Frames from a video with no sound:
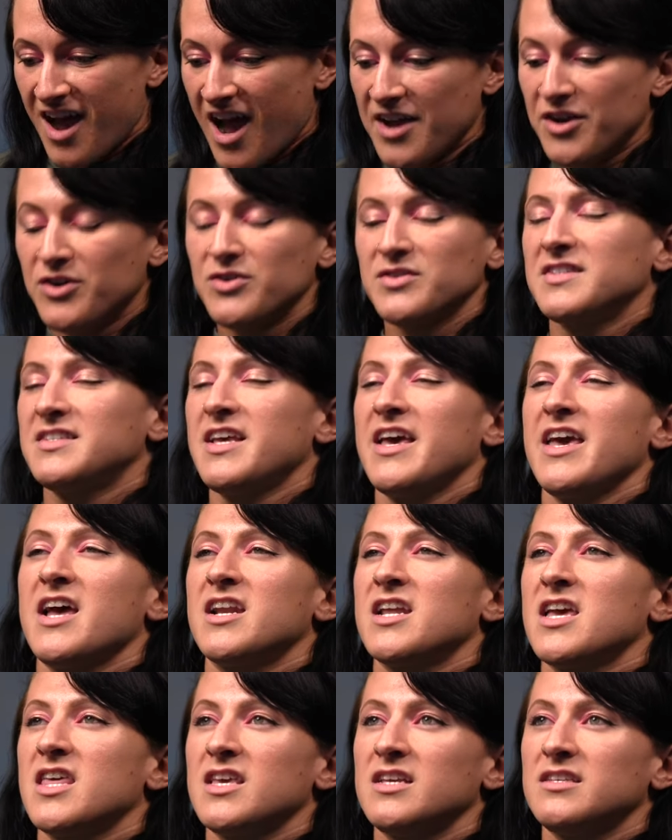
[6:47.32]
I don't say
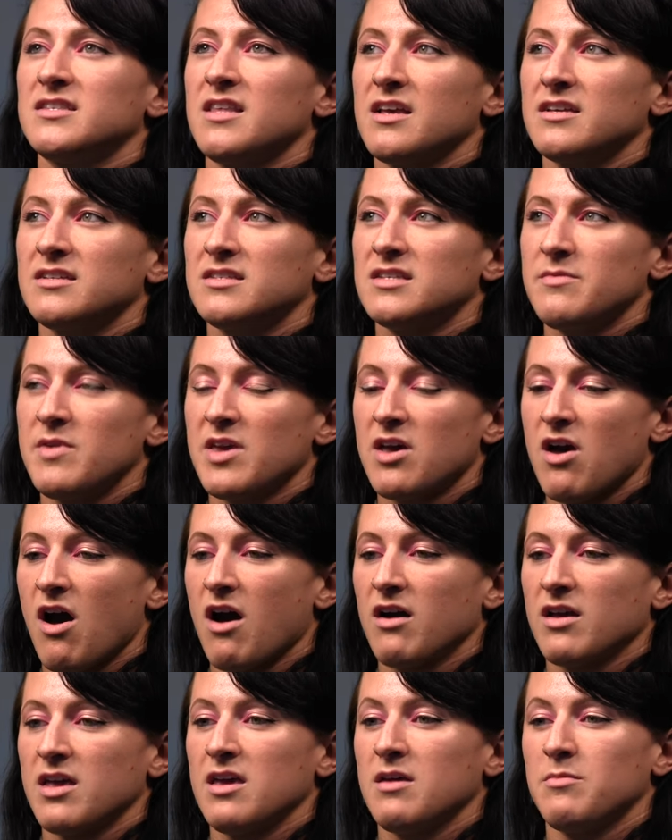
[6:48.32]
any of these things to be
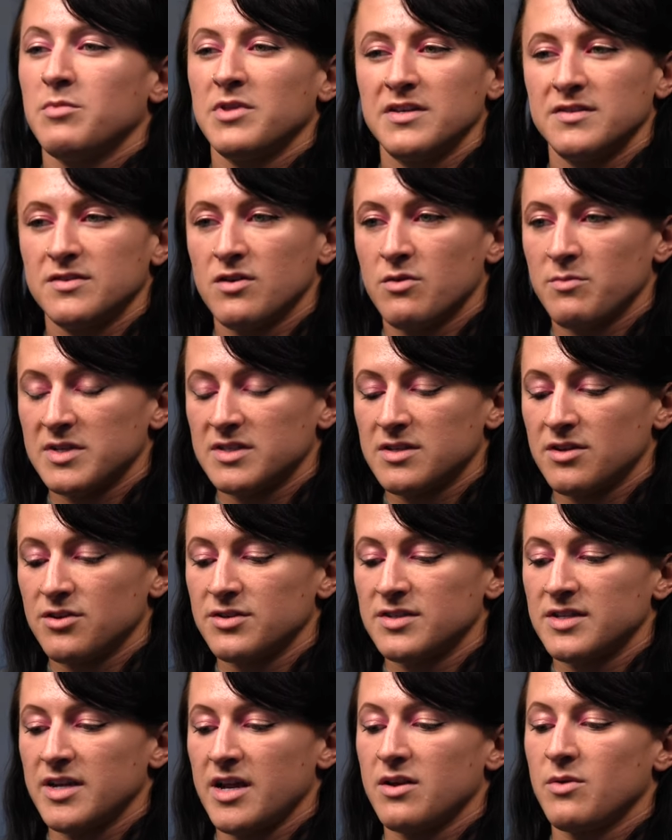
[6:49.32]
cocky. Please don't
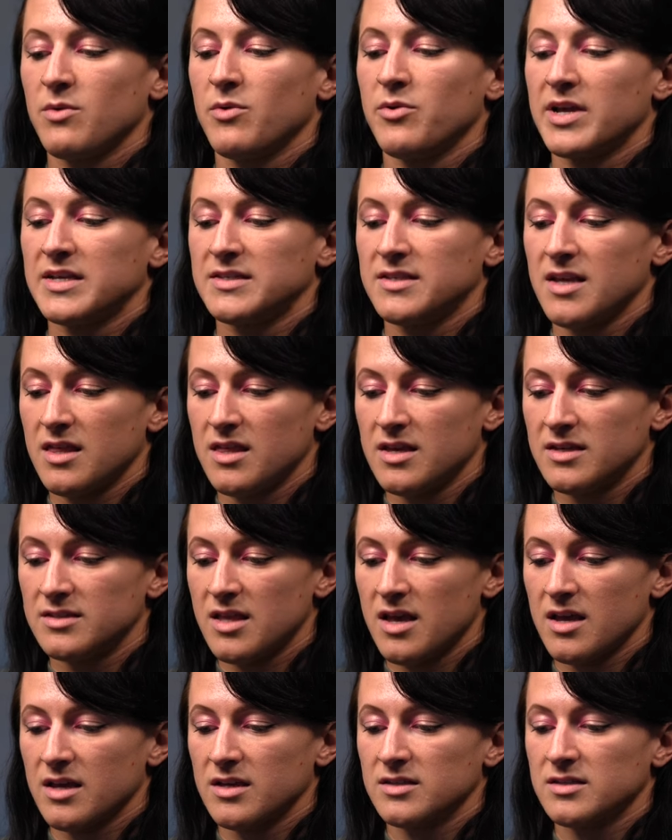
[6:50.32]
misunderstand me when I say
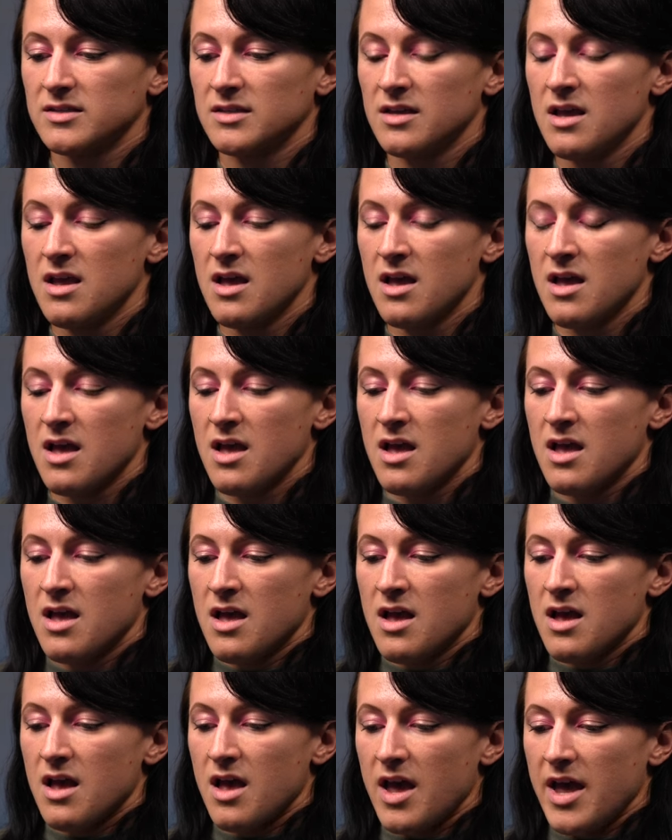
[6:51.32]
these things.
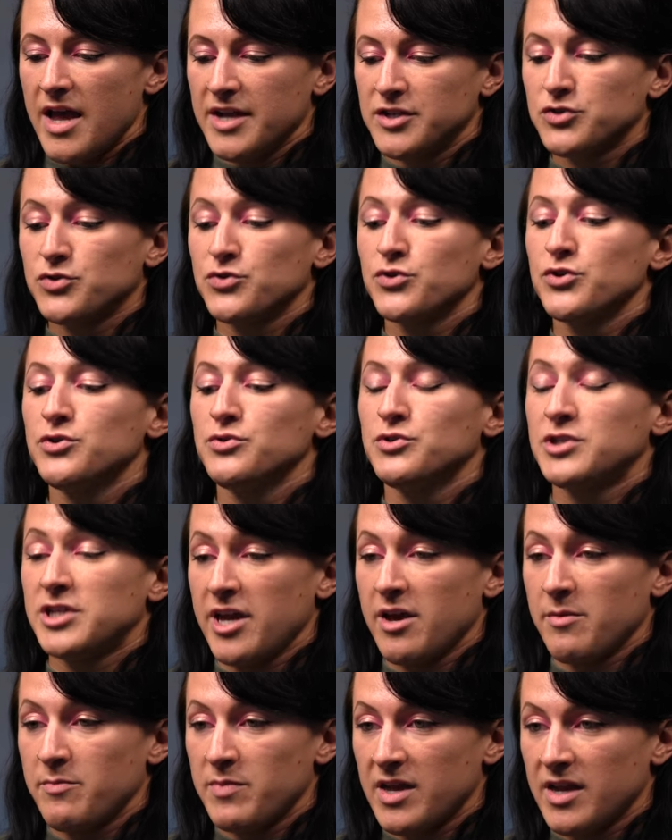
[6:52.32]
A true
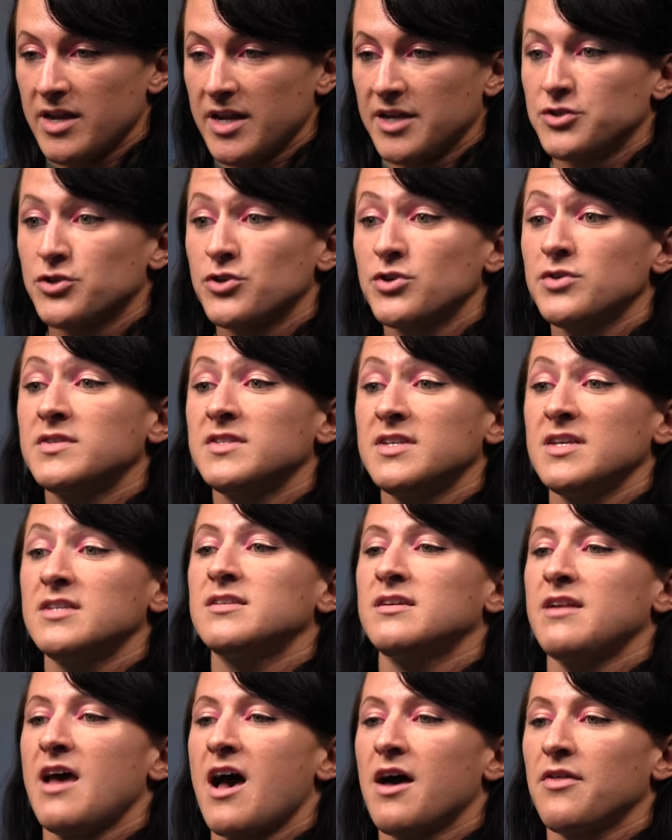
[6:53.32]
champion, a true
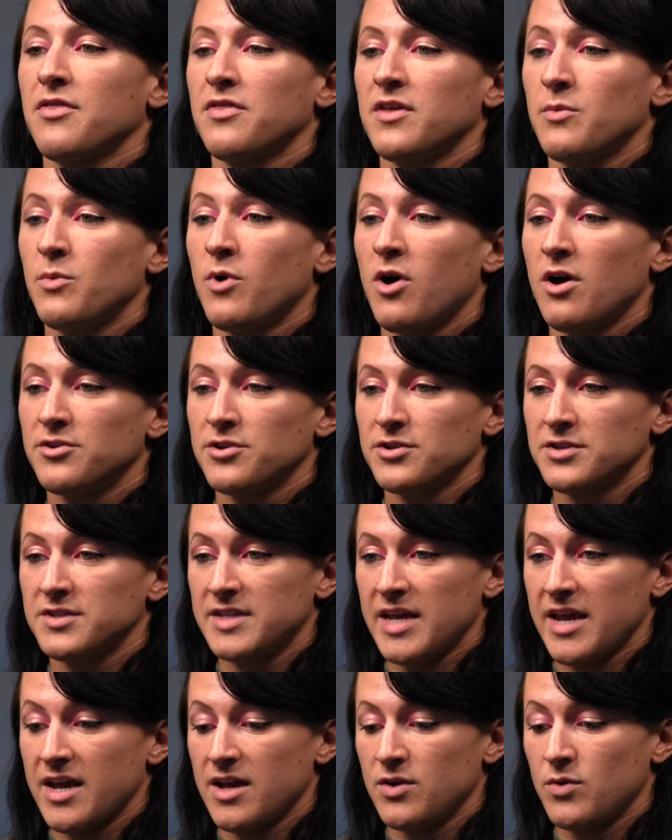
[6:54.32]
seasoned athlete will
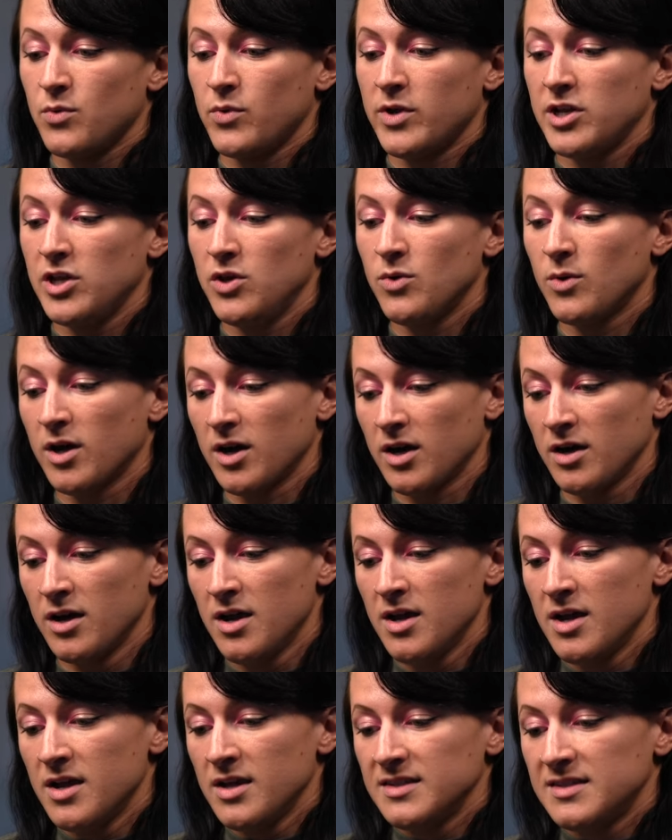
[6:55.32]
understand when you
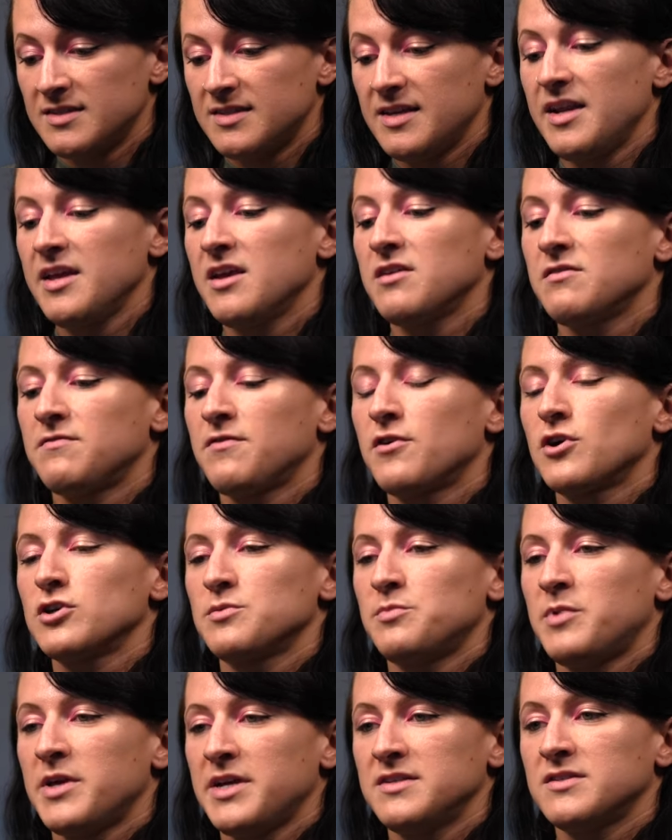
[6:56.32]
are sitting in
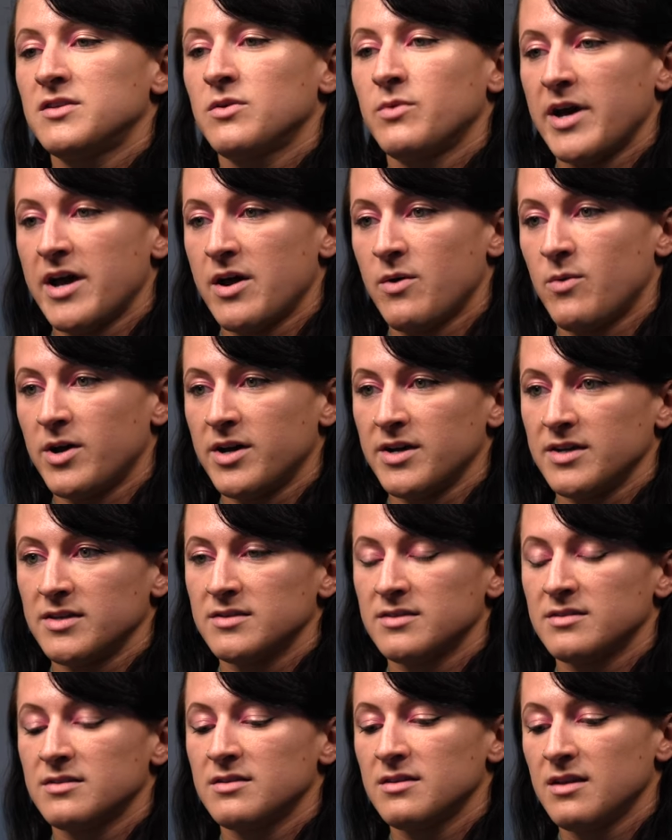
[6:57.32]
first place the way I
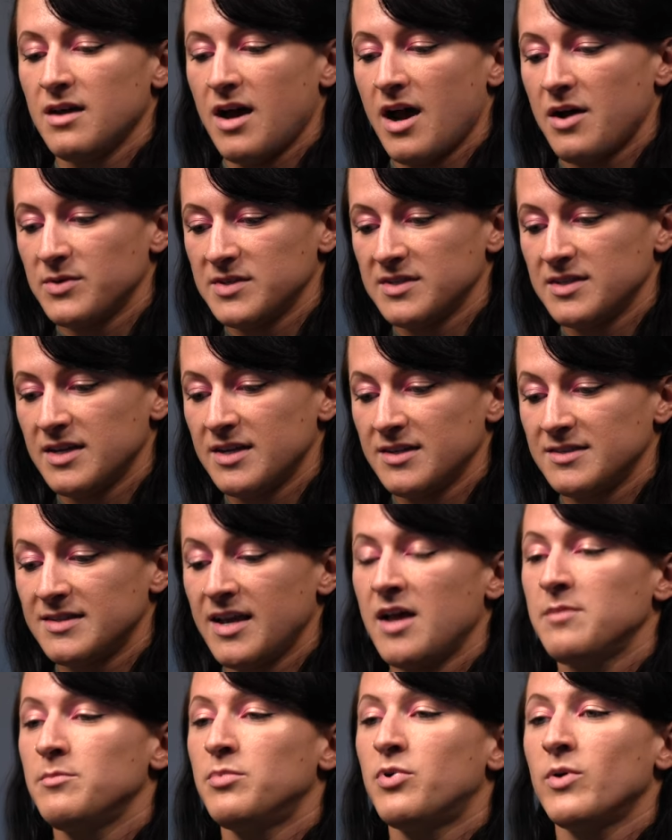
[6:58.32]
was. I was in a
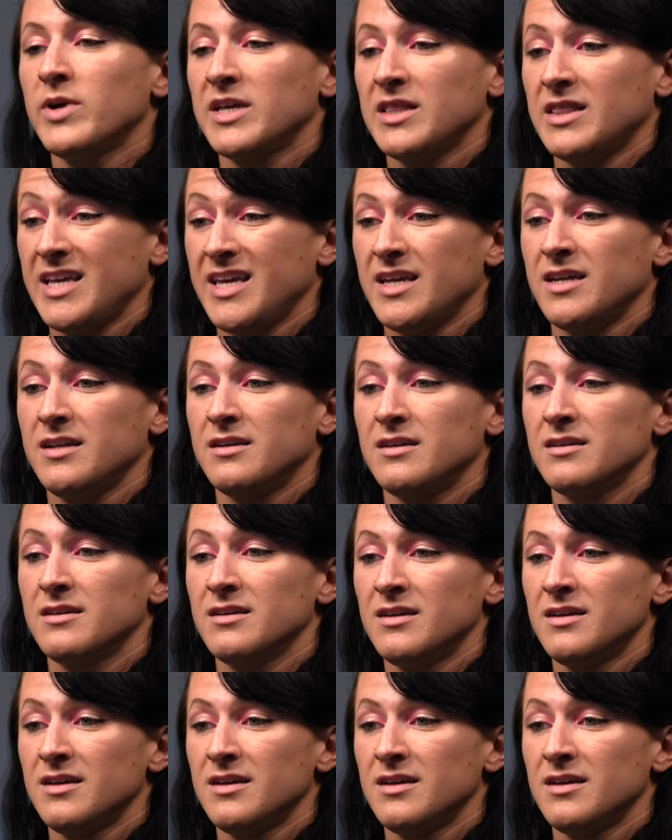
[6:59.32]
10 point lead.